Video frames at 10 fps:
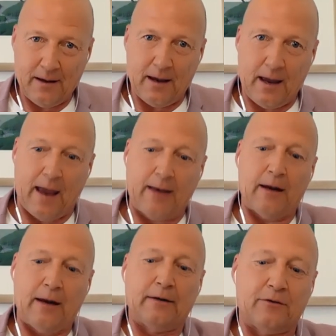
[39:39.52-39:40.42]

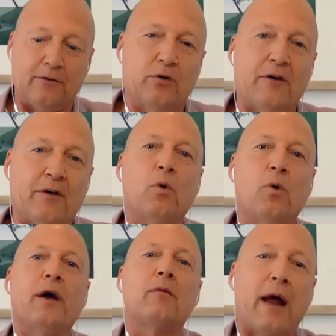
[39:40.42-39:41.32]
and doesn't do enough
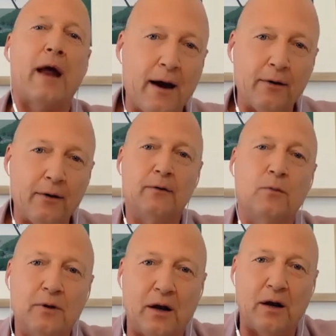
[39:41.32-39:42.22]
work around,
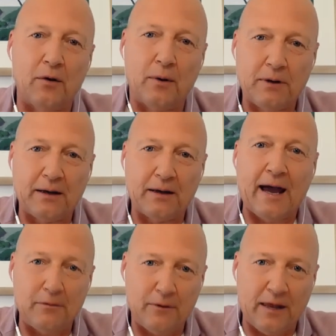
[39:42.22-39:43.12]

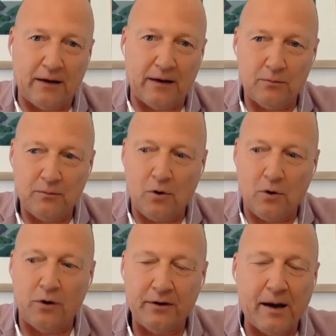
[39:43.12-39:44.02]
again, that
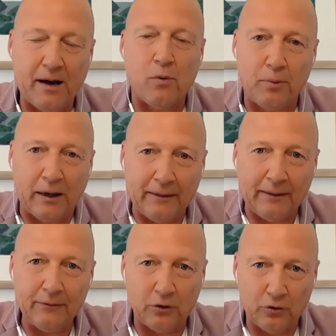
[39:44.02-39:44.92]
honest about what
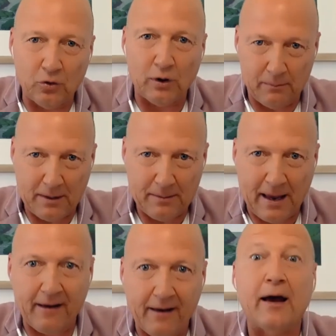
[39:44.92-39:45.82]
brings you joy,
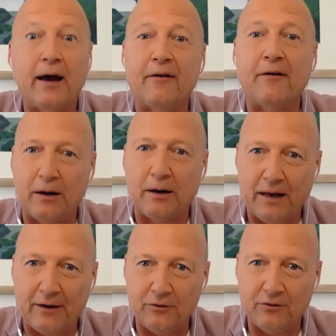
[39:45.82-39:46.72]
how to have better
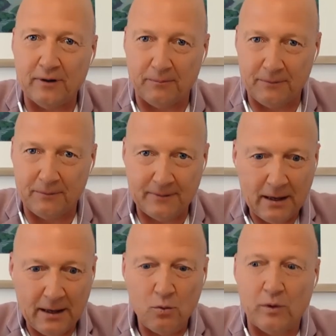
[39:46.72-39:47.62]
relationships
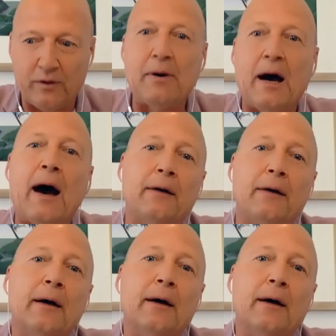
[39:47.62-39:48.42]
with your partner.